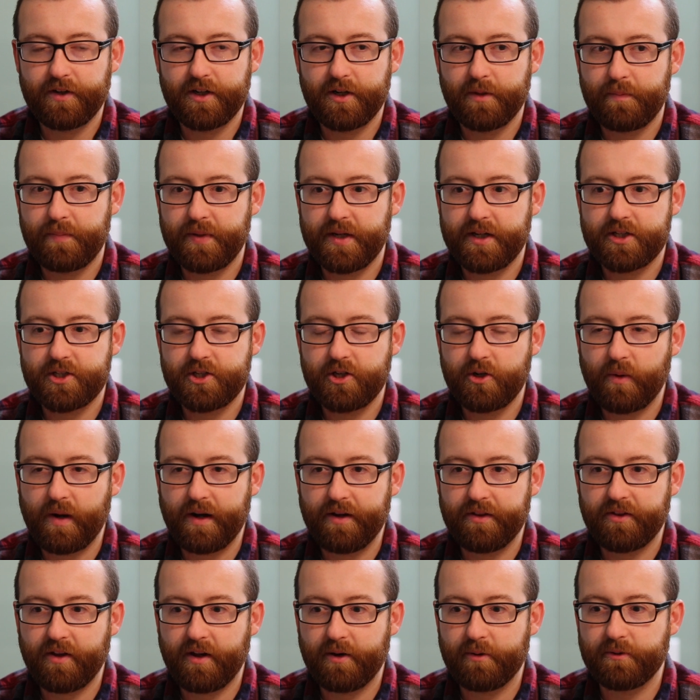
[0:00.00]
it a B too. I
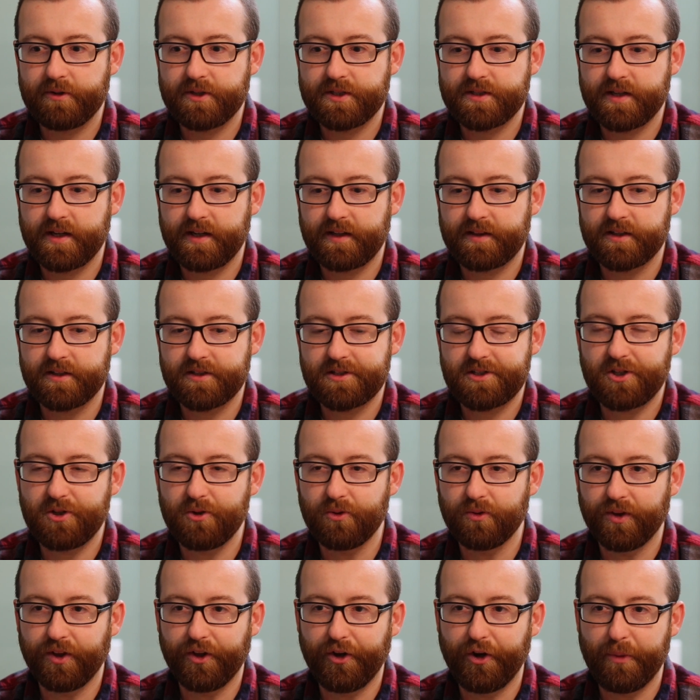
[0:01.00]
thought it was like this
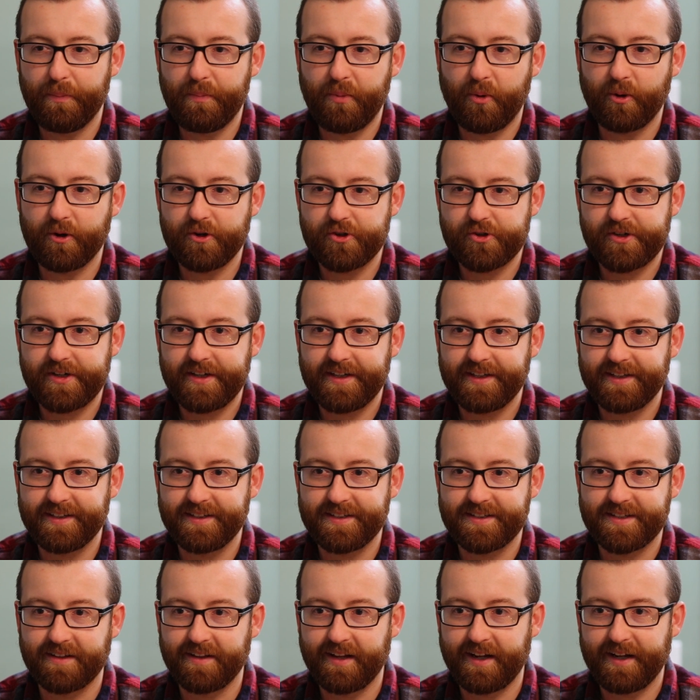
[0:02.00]
cute little portrait
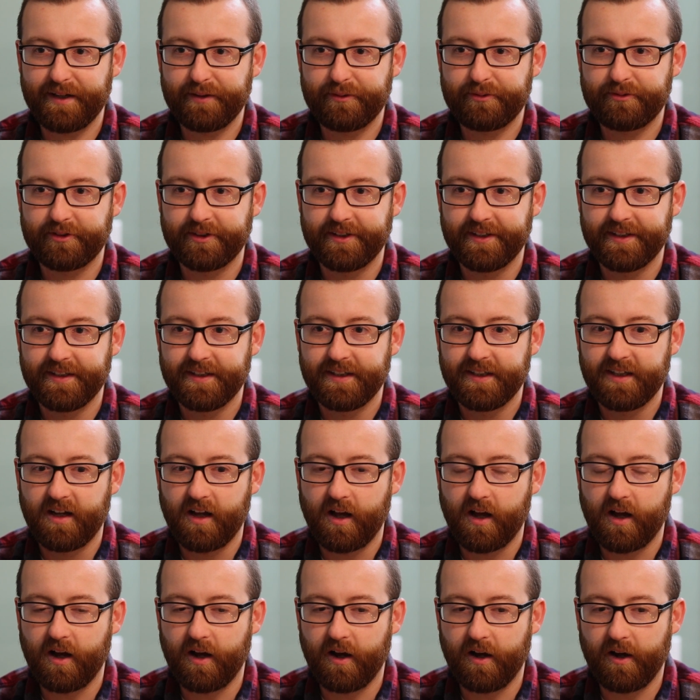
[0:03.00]
into life.
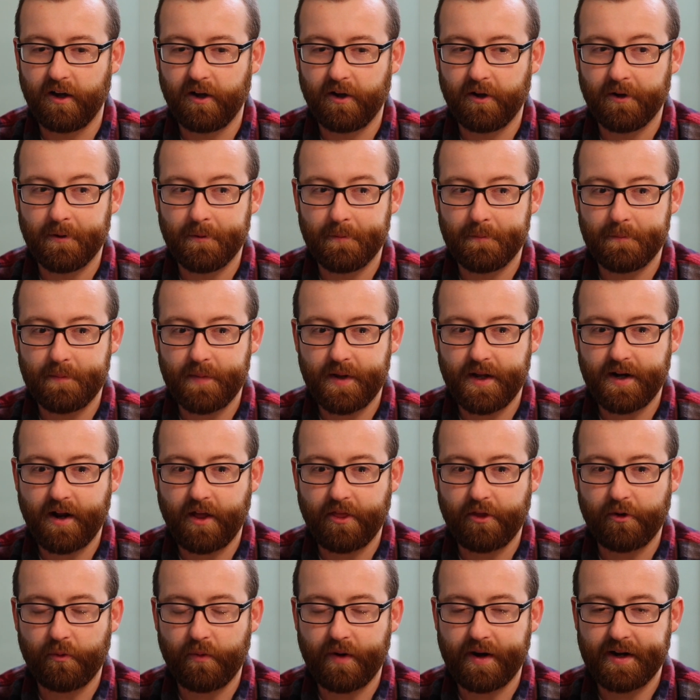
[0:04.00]
And
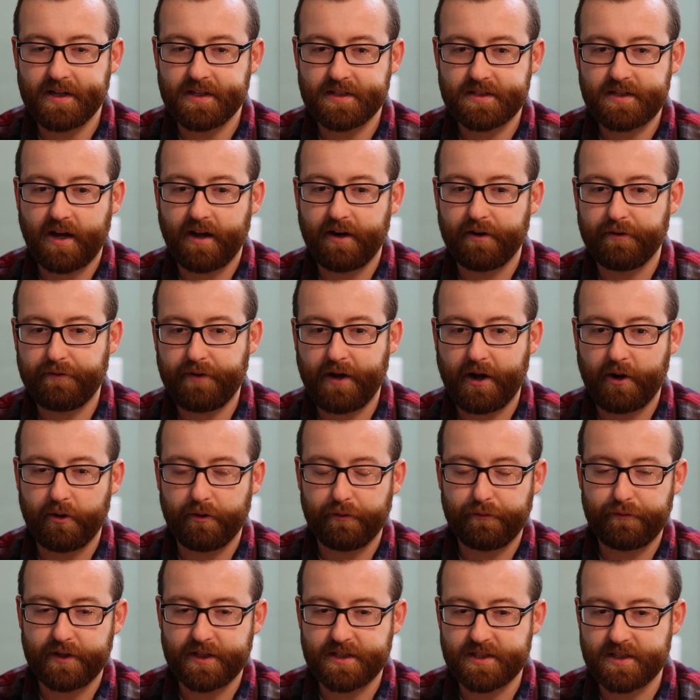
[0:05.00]
otherwise, kind of how
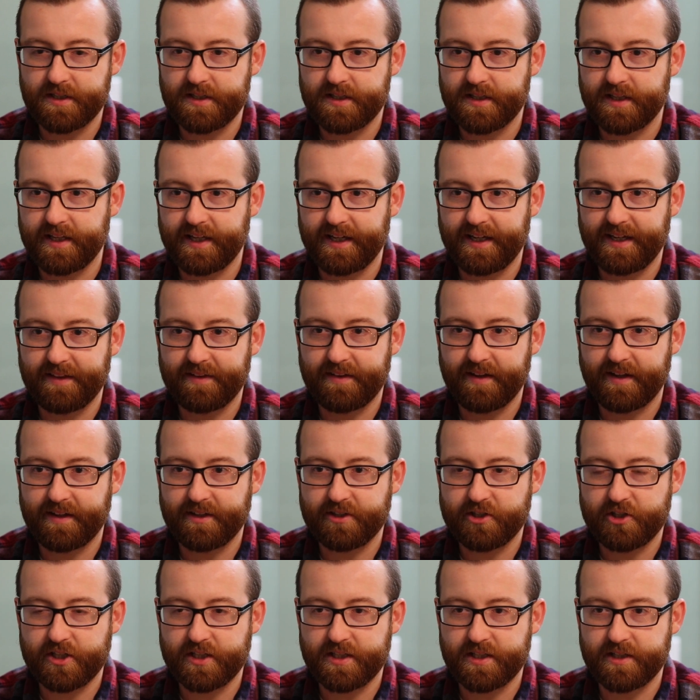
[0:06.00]
it fits into the
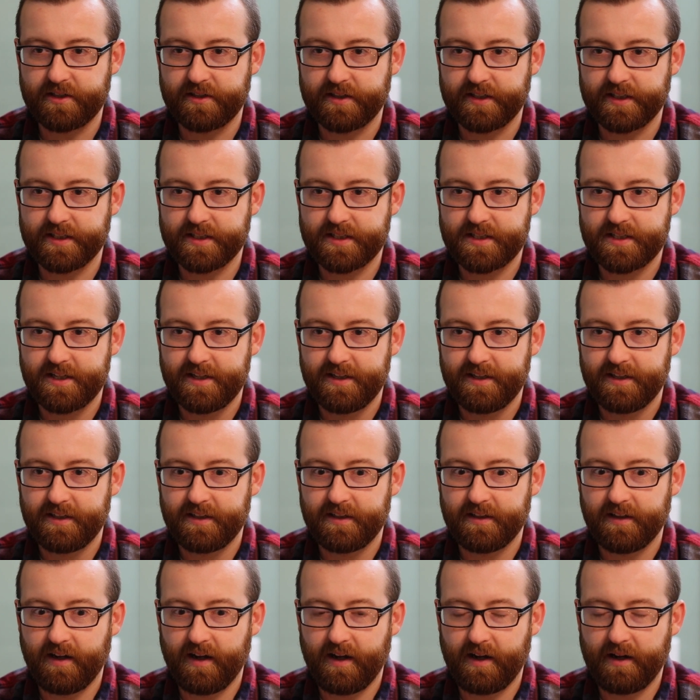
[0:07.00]
anthology series
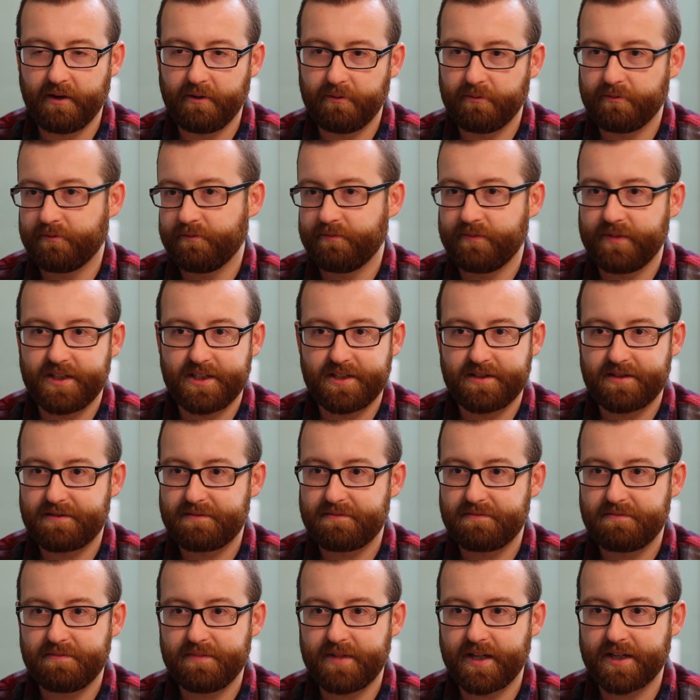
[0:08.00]
is
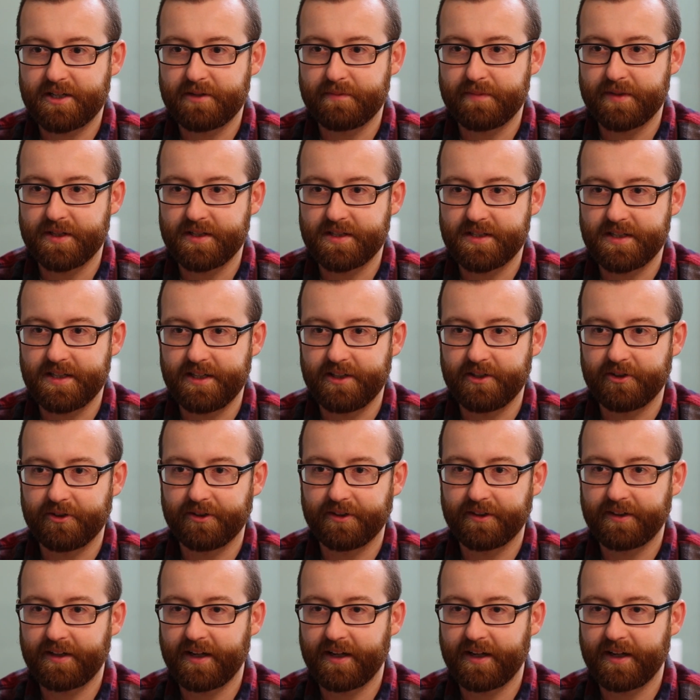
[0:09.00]
yet to be seen, or